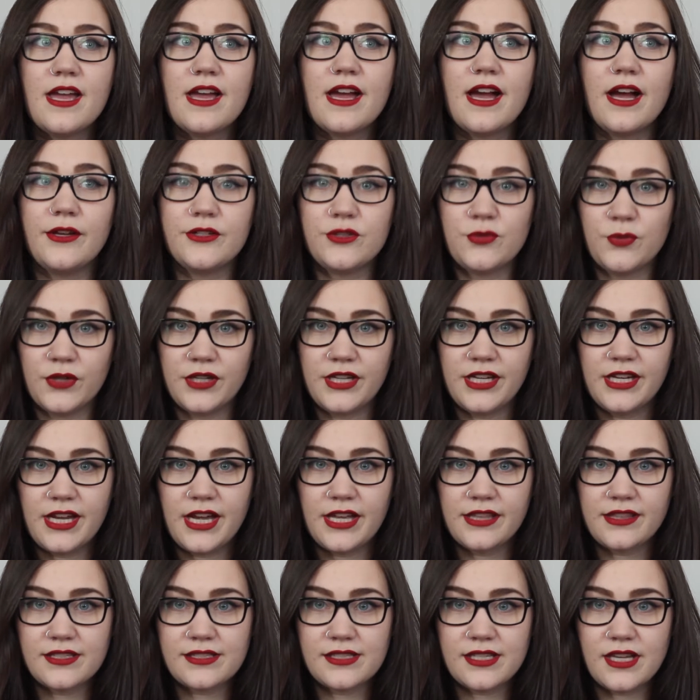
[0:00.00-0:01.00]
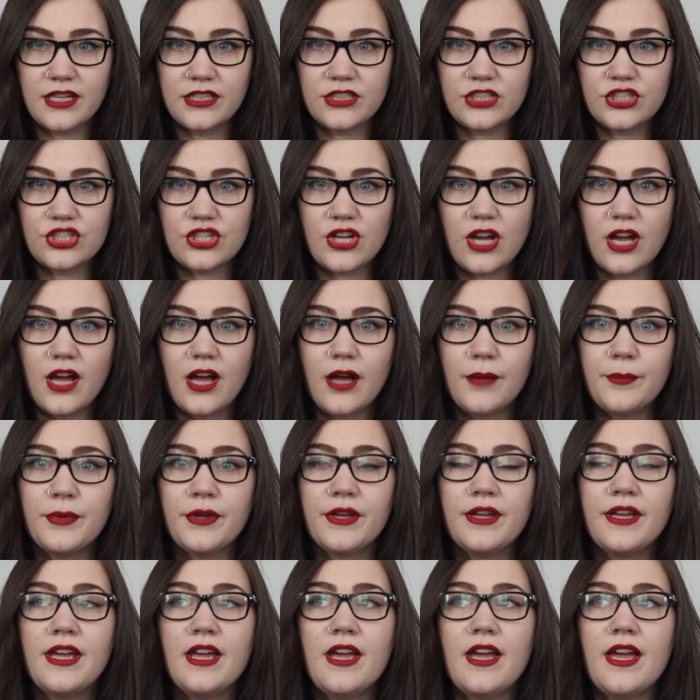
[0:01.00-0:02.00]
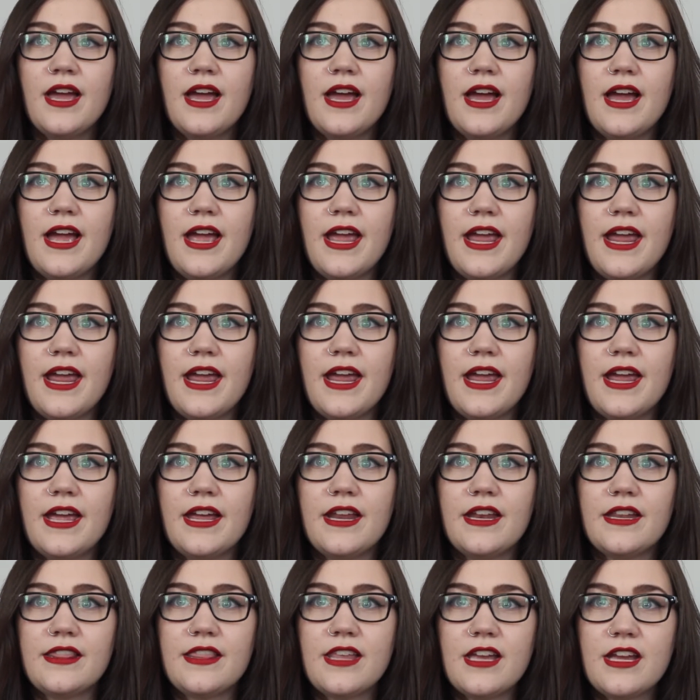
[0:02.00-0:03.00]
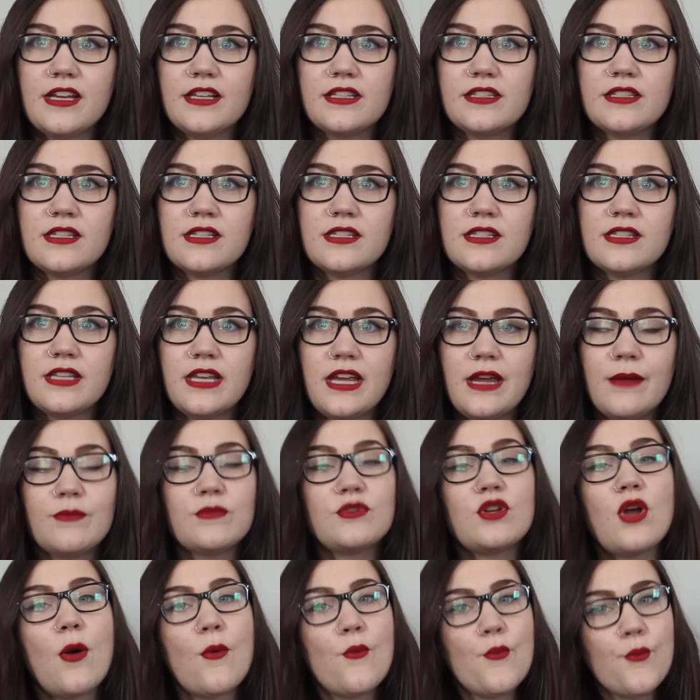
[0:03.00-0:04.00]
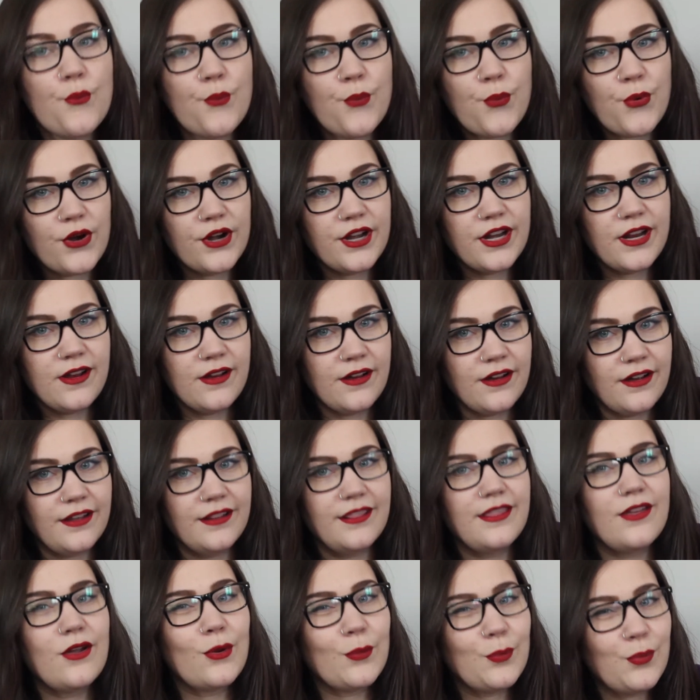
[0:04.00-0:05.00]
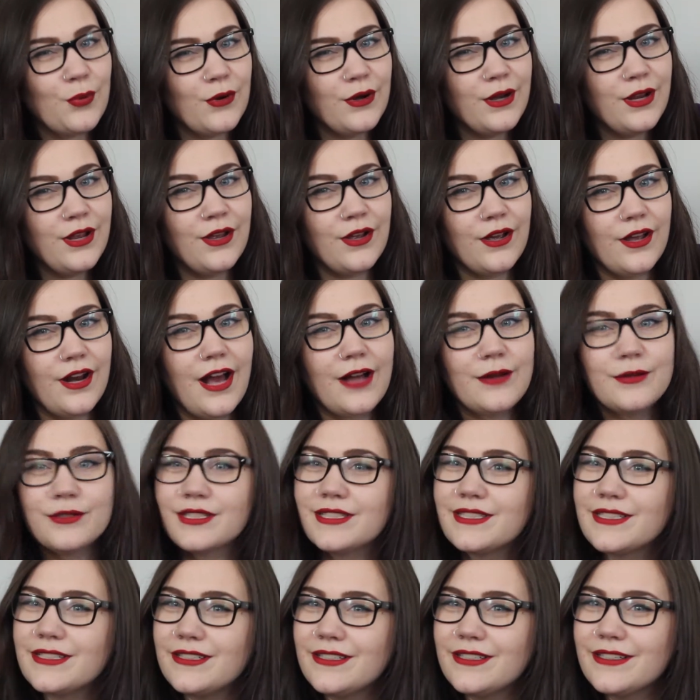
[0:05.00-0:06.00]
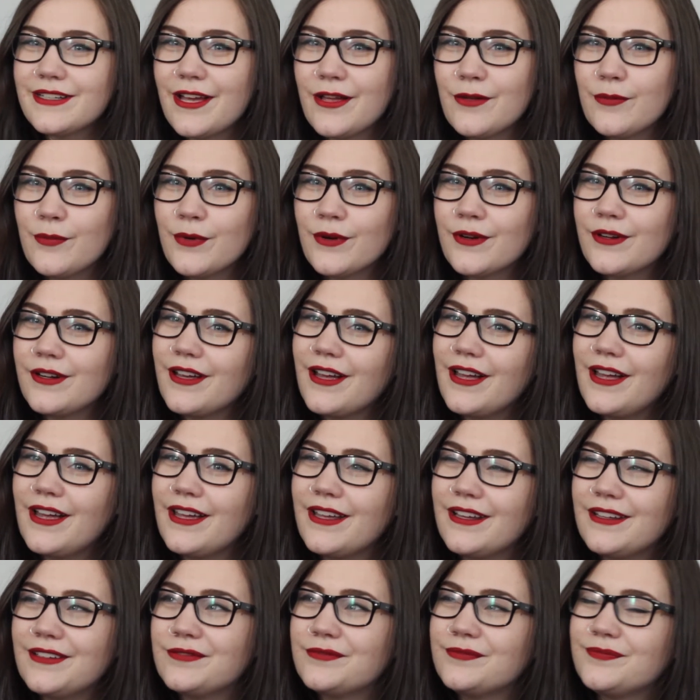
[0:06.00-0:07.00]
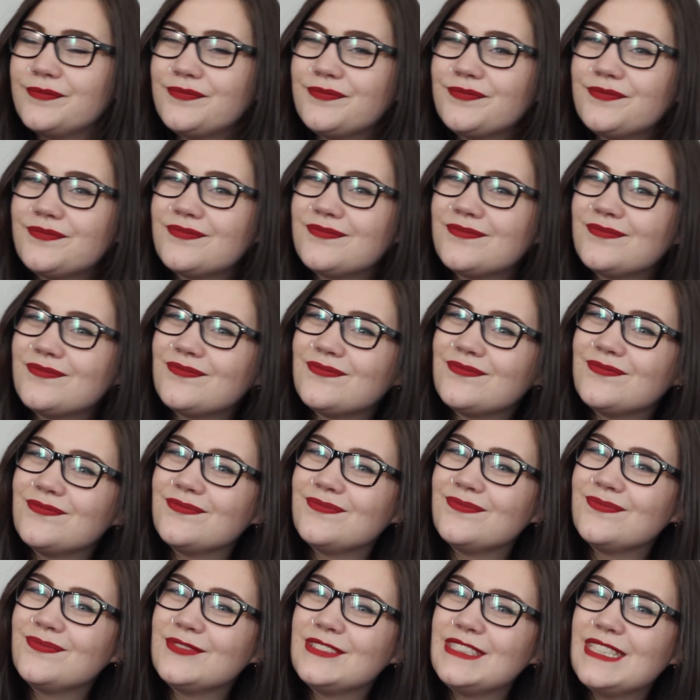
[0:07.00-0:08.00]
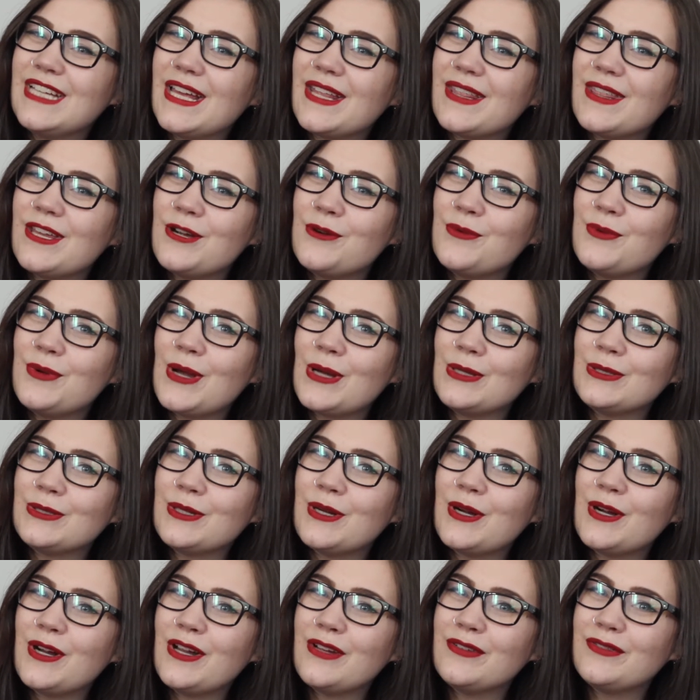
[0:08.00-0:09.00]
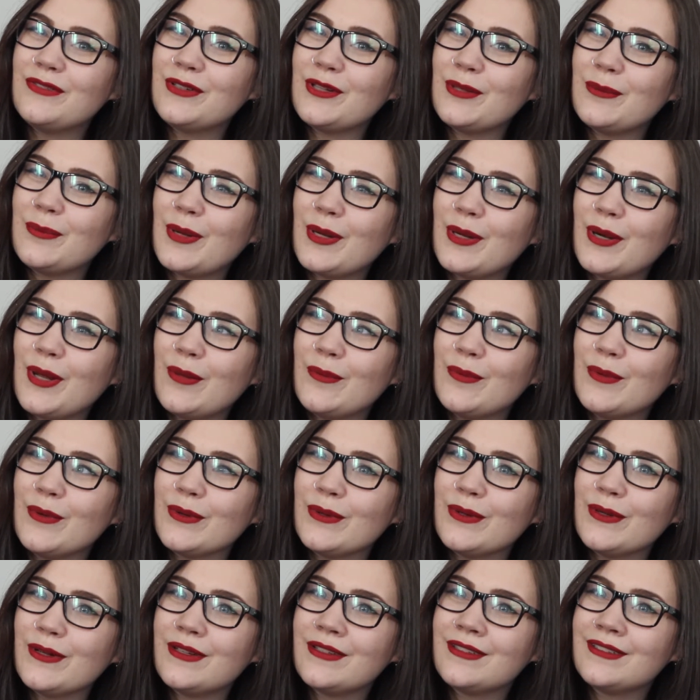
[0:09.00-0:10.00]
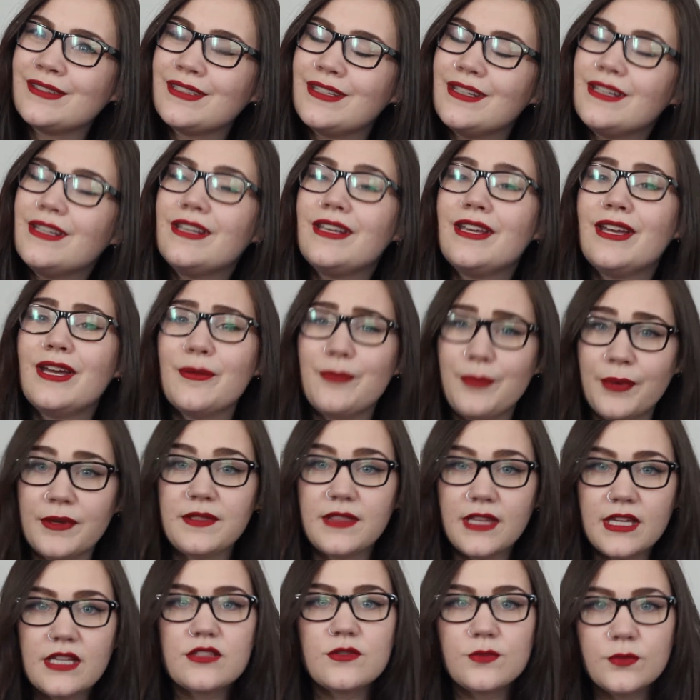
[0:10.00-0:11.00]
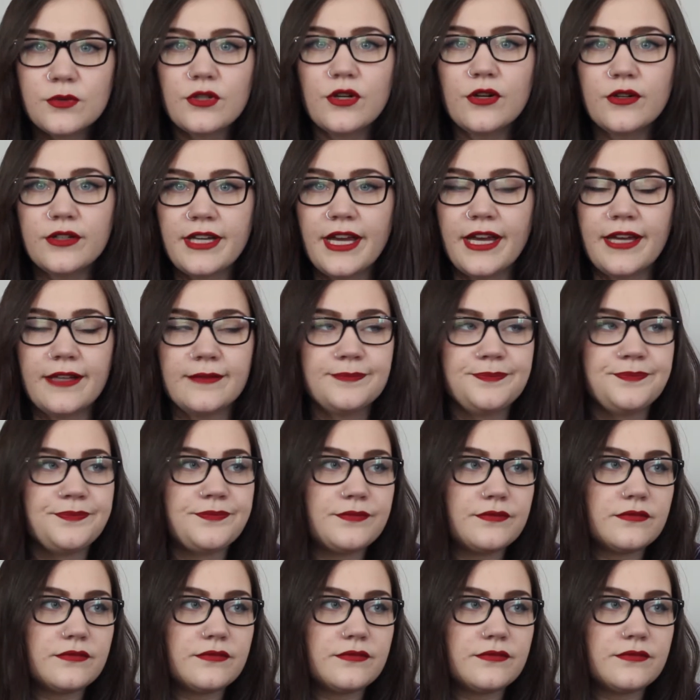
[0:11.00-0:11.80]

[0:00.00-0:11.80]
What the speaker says: I was working at the sign shop, and things seemed pretty good. They were pretty good. I was still in Alberta, and I think we all know how I feel about Alberta, but things were okay.